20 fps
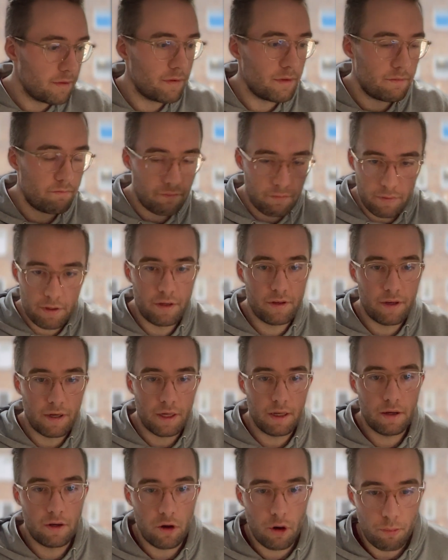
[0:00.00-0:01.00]
these
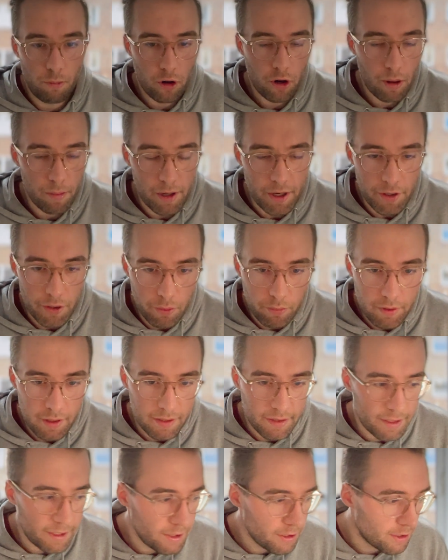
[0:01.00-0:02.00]
are more commonly known as
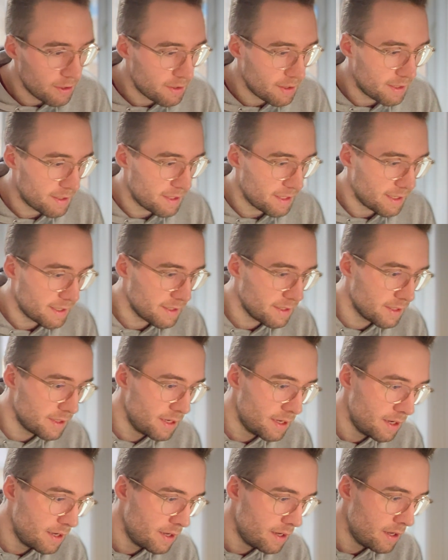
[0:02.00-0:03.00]
DDoS attacks.
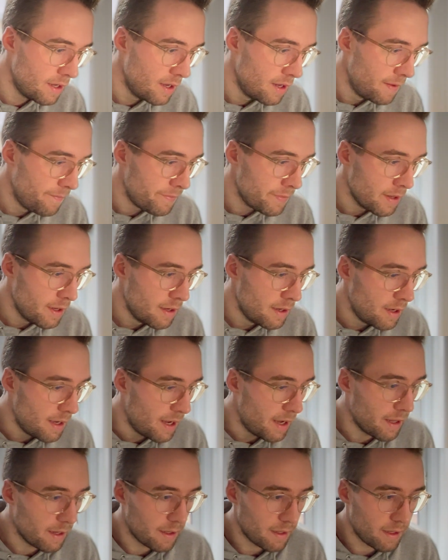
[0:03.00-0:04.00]

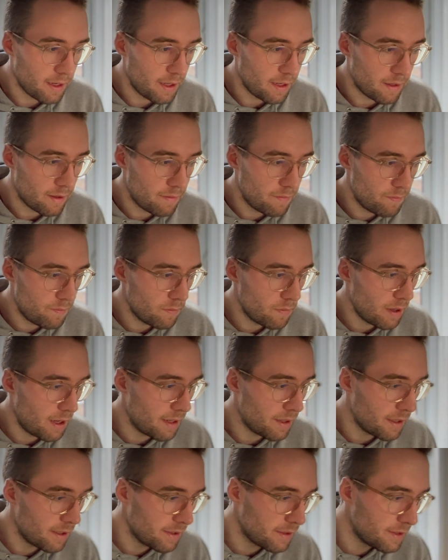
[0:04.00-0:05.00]
And
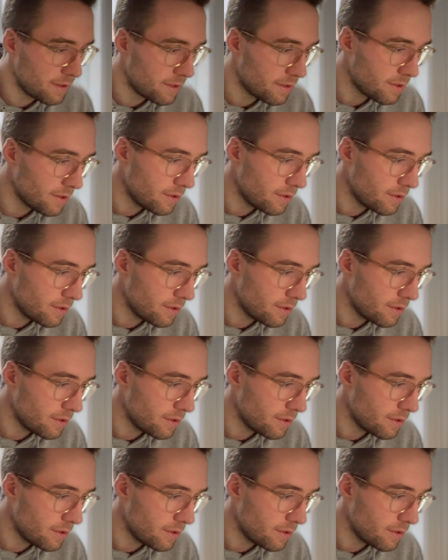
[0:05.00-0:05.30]
this is